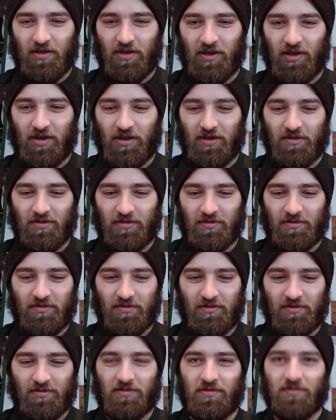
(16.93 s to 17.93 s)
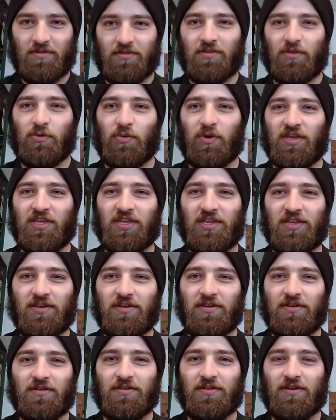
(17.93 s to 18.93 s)
uh, Twinkie,
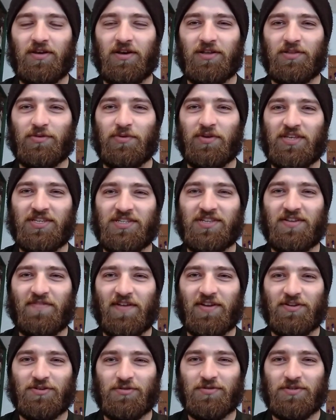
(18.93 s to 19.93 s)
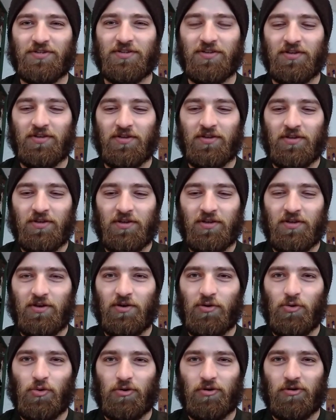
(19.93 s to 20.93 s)
uh, Twinkie's Adventures,
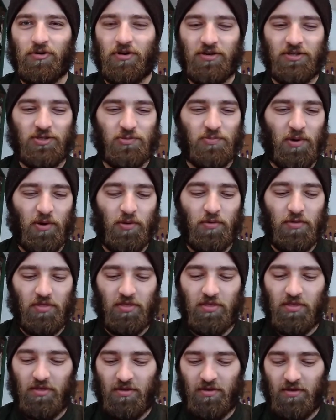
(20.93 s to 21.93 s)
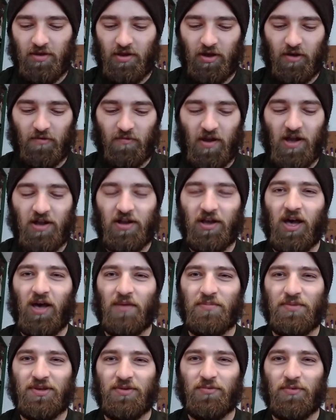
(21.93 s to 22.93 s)
ordered us both uh,
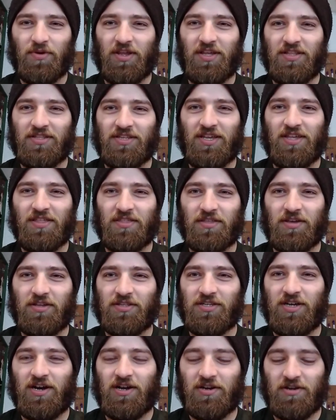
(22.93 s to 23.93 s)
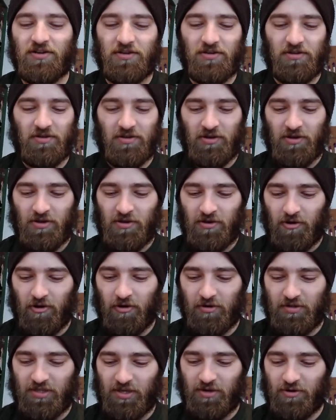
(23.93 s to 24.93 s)
RocHobby 118th Katana
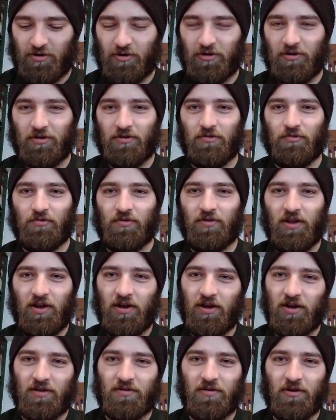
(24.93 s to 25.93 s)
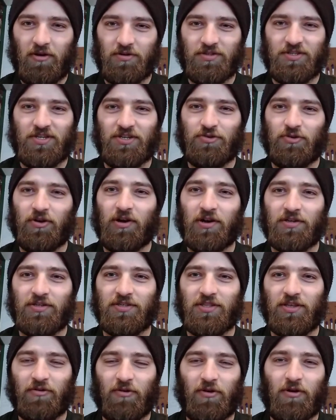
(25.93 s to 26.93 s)
RTR RC trucks,
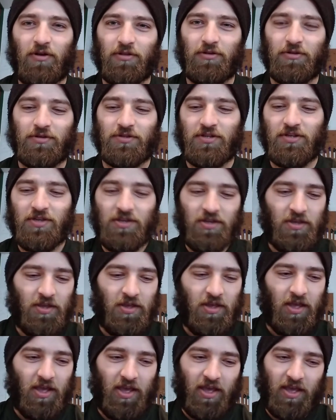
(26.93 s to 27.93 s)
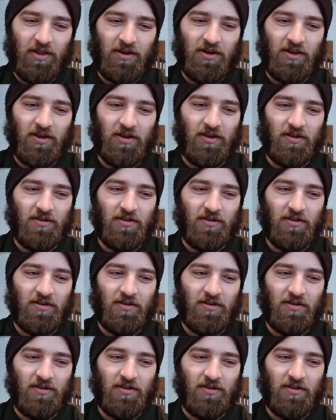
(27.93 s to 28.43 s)
the crawlers, and